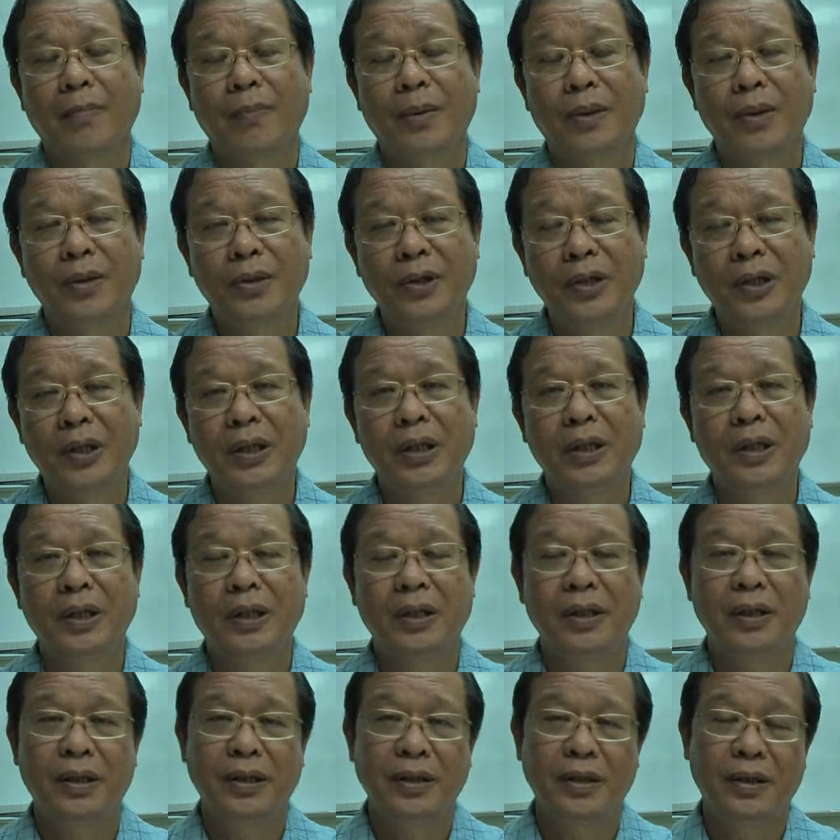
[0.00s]

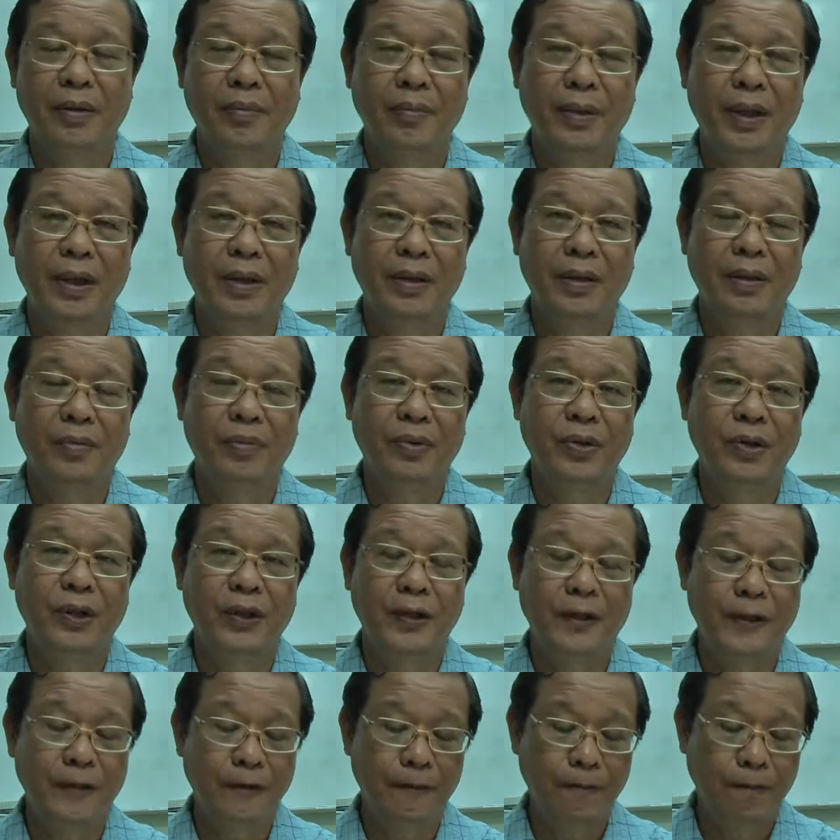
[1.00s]
Pilotikā has met the
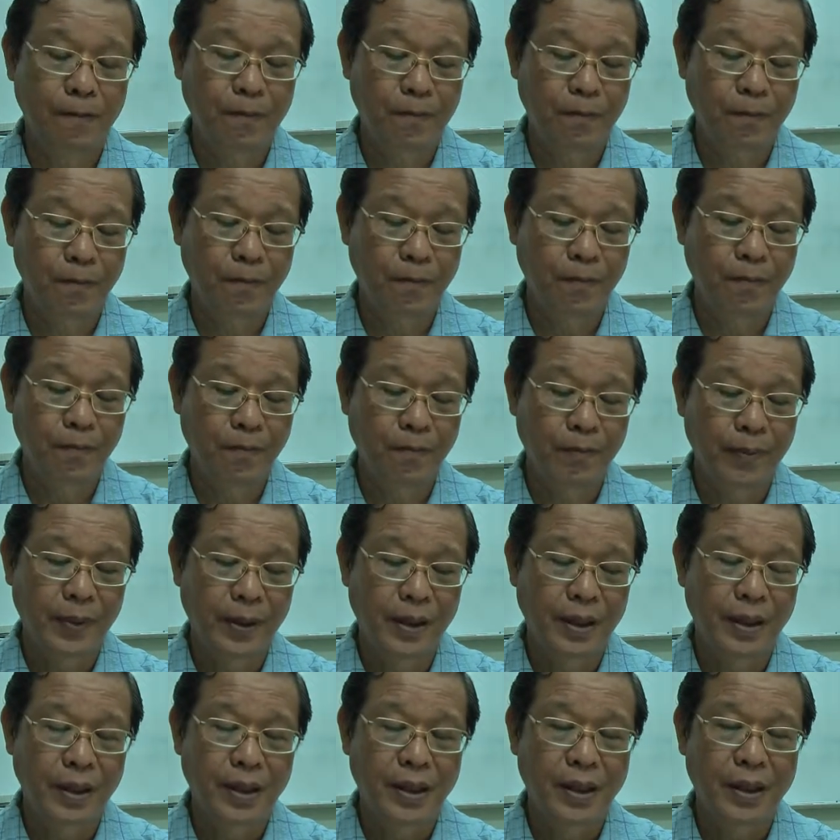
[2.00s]
Buddha,
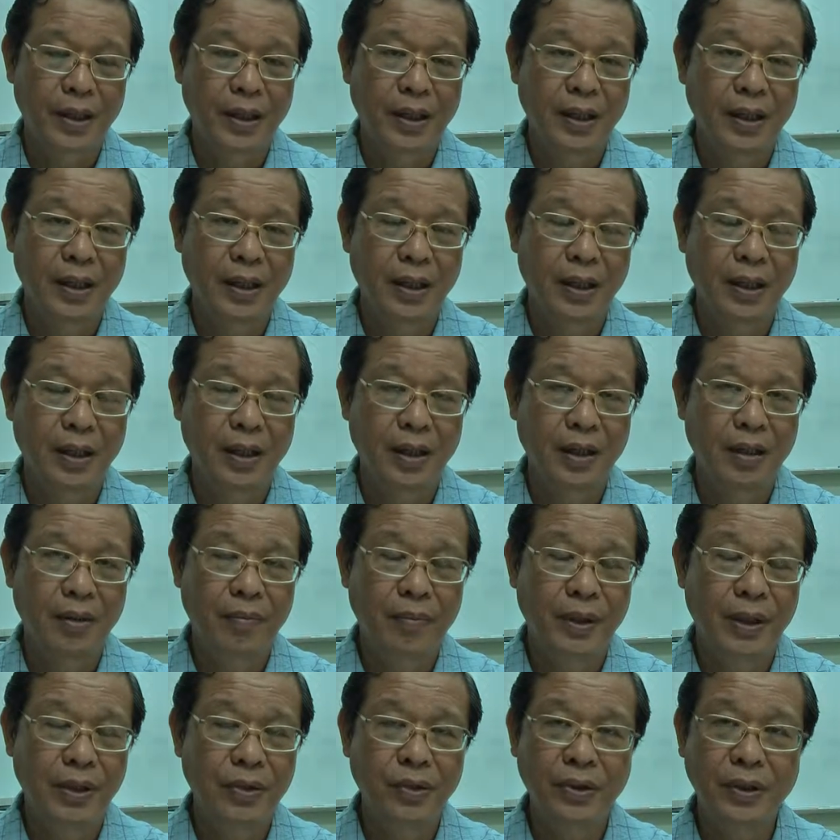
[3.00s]

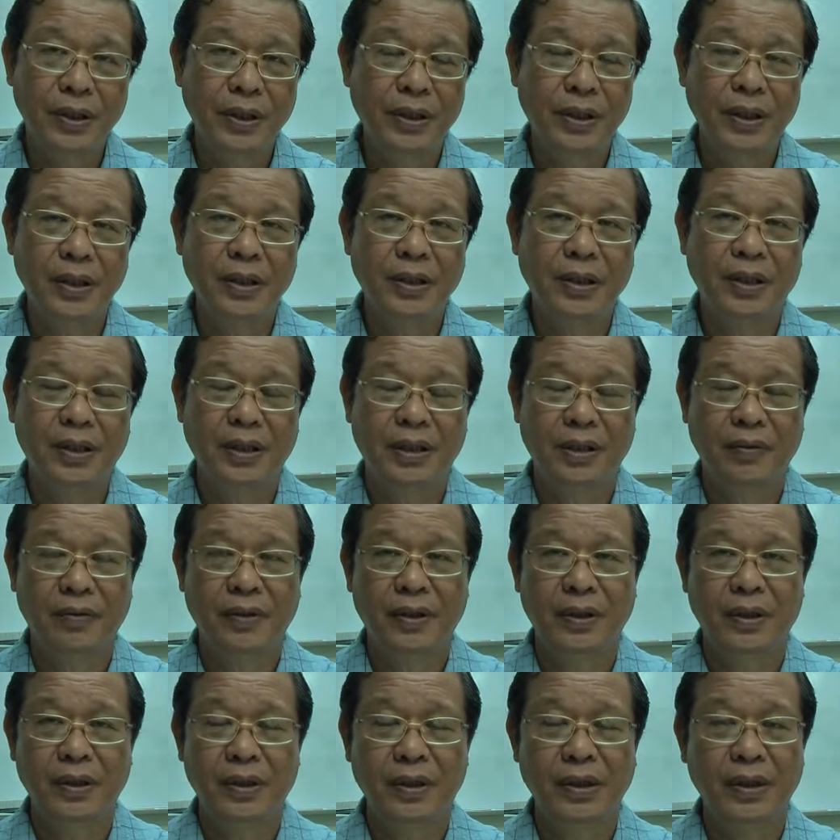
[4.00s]
but no details are
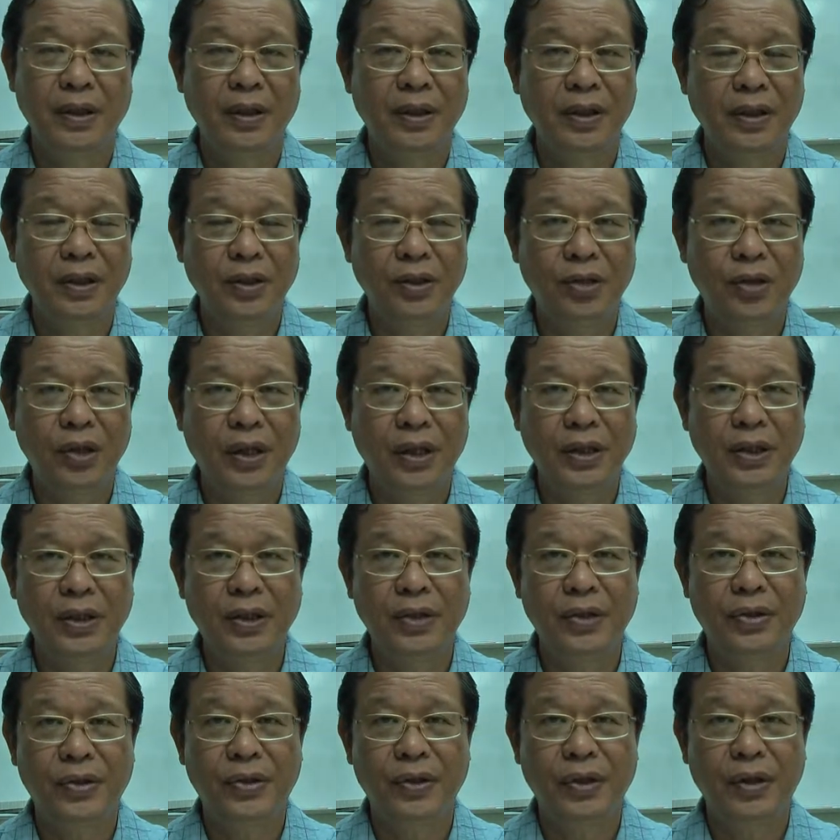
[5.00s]
given. In the
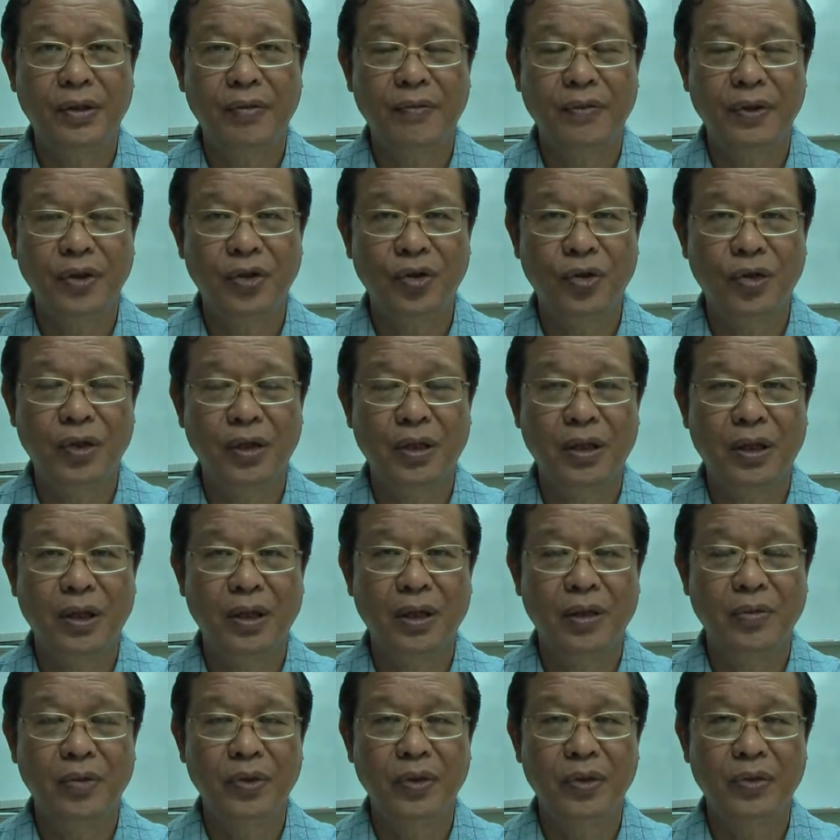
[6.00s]
Chinese version, the
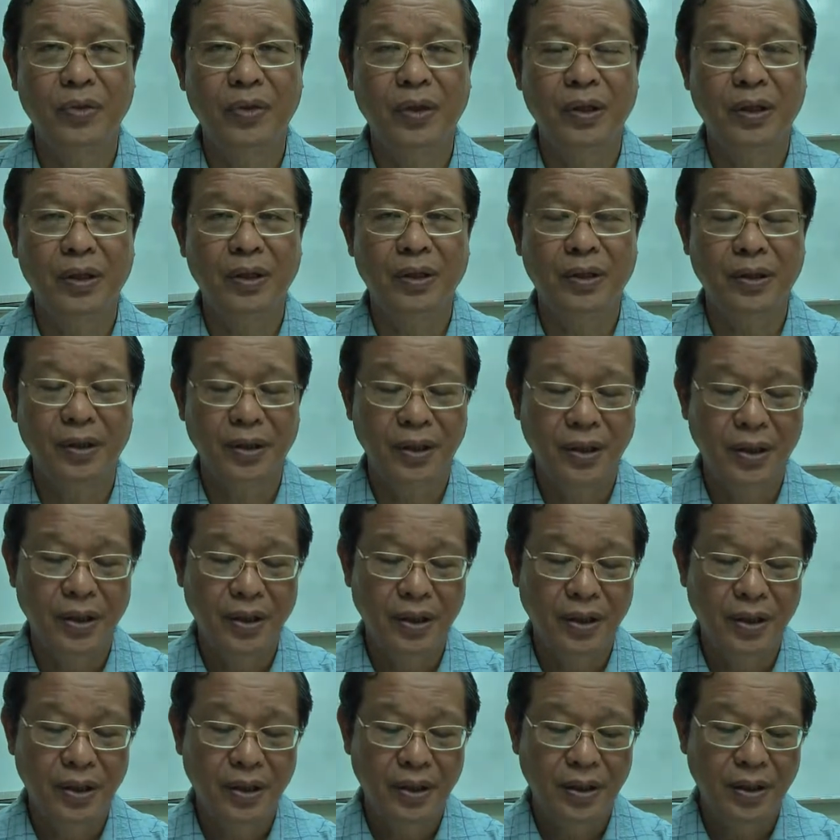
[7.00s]
Agama Suttas,
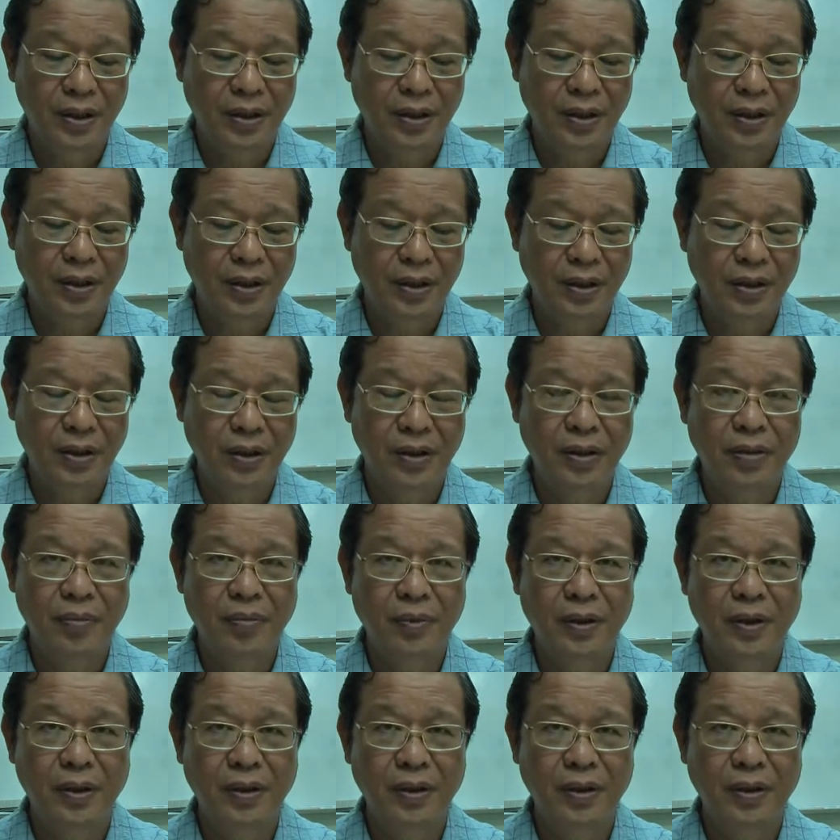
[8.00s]
it is